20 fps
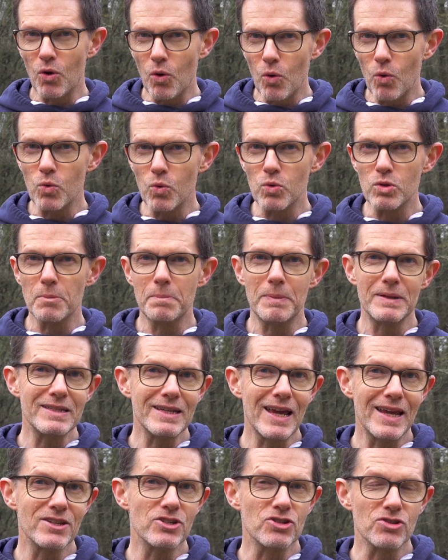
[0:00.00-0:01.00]
all the
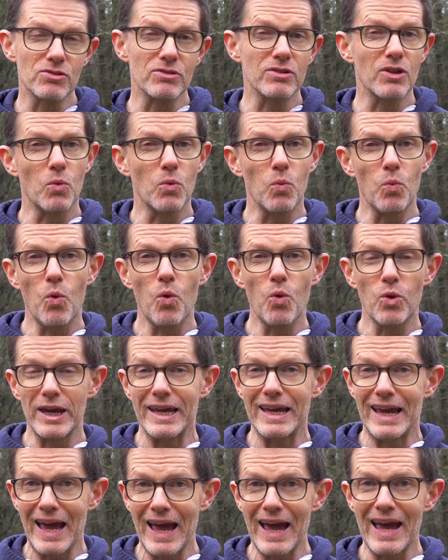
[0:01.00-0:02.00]
potential that
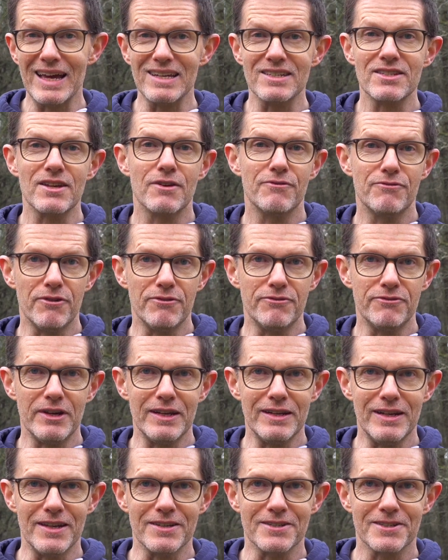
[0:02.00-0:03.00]
walking has for
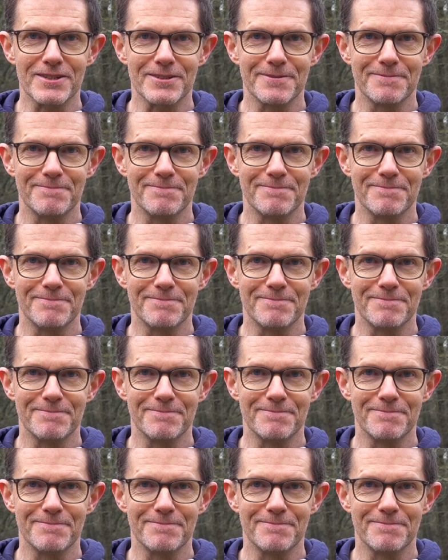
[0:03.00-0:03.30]
fitness.